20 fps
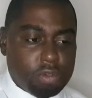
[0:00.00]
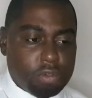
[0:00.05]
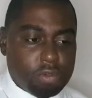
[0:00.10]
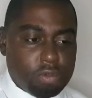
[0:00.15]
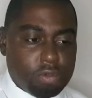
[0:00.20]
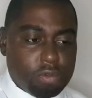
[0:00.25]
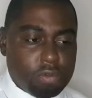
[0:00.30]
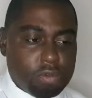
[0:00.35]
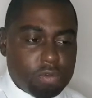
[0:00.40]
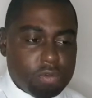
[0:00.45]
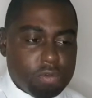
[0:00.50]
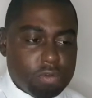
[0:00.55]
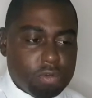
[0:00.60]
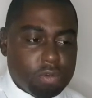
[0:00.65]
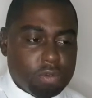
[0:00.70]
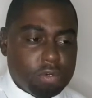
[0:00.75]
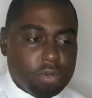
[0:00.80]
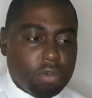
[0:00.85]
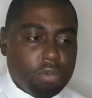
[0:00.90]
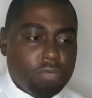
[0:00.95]

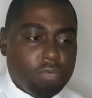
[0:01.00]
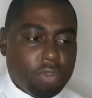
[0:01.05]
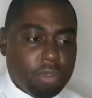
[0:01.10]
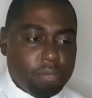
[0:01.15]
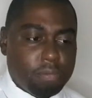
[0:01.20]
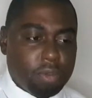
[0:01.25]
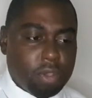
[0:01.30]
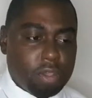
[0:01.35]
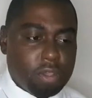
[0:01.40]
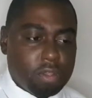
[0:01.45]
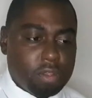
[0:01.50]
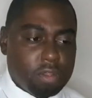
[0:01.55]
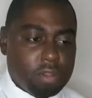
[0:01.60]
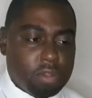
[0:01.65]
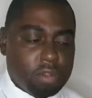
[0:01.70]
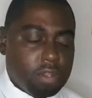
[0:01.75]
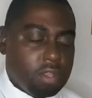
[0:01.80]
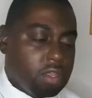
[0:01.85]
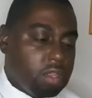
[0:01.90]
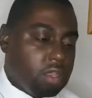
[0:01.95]
November.
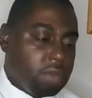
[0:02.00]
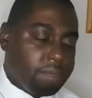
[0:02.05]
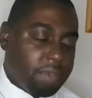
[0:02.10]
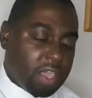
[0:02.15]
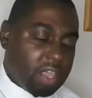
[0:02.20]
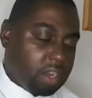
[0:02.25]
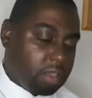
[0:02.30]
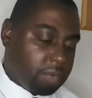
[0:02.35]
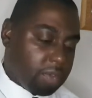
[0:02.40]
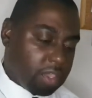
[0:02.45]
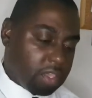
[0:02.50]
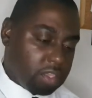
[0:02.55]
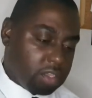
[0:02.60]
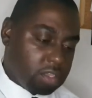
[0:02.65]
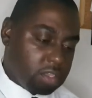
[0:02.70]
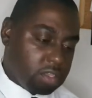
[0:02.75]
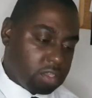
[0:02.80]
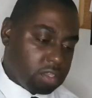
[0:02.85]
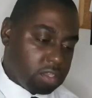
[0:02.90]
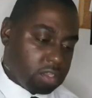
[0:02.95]
But anyway,
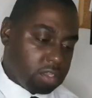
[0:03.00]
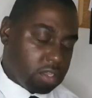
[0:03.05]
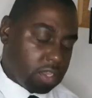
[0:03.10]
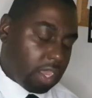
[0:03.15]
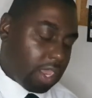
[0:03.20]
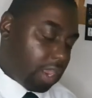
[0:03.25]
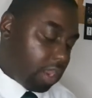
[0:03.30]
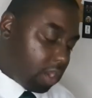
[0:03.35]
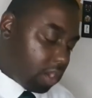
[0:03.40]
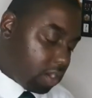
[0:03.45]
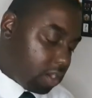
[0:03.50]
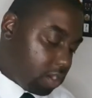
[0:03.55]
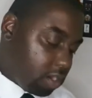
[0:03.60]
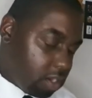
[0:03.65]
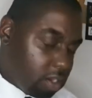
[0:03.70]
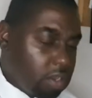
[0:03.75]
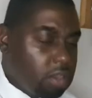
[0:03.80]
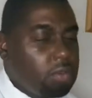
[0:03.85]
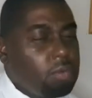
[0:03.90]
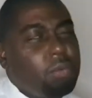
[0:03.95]
yeah.
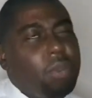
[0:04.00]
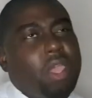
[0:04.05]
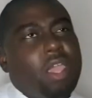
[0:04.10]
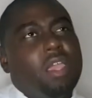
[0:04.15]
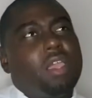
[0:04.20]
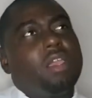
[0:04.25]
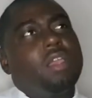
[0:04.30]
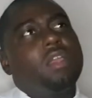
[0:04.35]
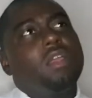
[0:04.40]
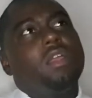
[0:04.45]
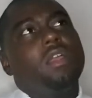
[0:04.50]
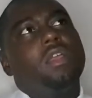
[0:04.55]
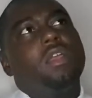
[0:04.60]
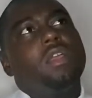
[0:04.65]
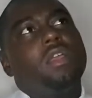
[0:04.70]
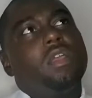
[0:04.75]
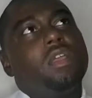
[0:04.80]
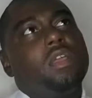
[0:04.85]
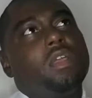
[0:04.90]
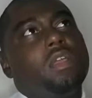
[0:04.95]
Wait.
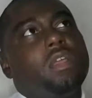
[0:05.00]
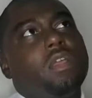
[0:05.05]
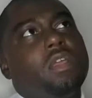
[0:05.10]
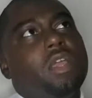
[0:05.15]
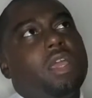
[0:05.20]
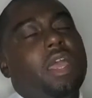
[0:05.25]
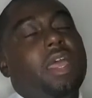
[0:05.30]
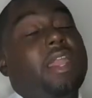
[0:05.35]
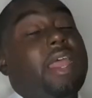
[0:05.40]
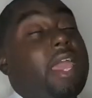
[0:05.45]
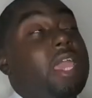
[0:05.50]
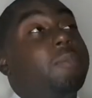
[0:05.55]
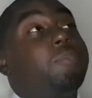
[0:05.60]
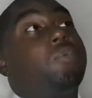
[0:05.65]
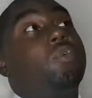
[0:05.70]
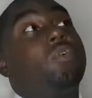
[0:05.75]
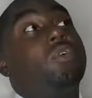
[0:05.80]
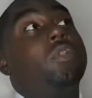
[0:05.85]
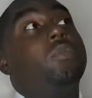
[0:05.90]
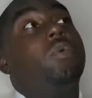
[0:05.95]
And
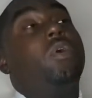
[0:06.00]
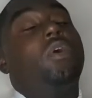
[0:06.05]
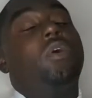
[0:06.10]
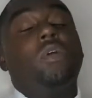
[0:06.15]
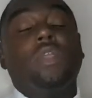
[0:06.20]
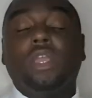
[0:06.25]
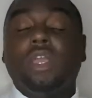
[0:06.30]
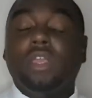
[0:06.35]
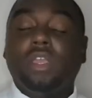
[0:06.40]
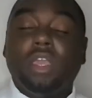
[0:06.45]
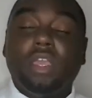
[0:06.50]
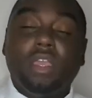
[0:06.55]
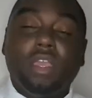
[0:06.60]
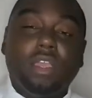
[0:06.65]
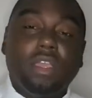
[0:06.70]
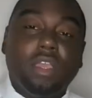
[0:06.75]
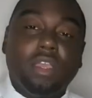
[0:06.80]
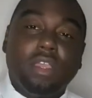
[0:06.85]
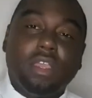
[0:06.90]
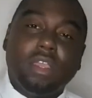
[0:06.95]
April as well. Yeah.
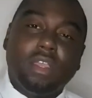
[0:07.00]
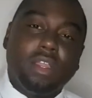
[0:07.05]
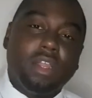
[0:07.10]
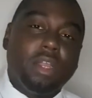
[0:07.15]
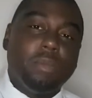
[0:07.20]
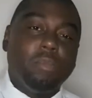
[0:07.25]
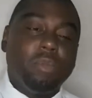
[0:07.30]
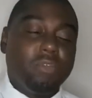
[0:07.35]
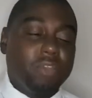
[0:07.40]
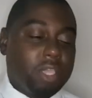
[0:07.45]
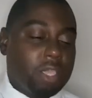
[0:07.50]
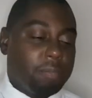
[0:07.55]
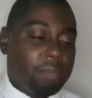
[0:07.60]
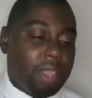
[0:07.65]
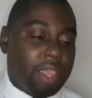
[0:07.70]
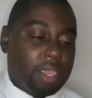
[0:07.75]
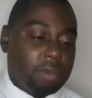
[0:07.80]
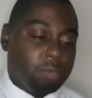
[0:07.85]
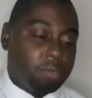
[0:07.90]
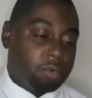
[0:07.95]
Let me forget
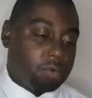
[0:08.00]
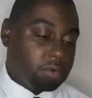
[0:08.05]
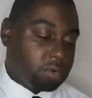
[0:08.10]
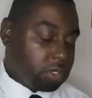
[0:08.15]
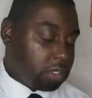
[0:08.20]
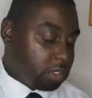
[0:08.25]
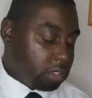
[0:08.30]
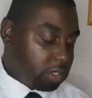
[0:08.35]
about April.